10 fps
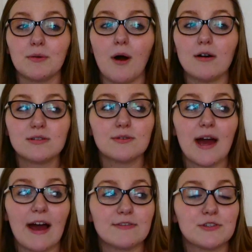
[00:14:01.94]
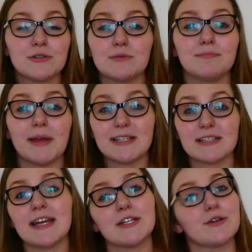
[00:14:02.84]
you also have to
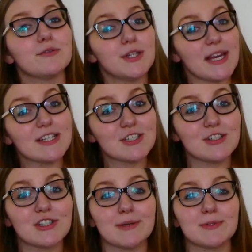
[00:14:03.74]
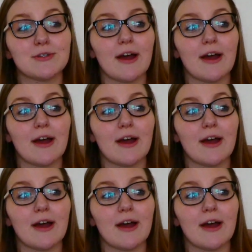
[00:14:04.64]
maintain your relationships.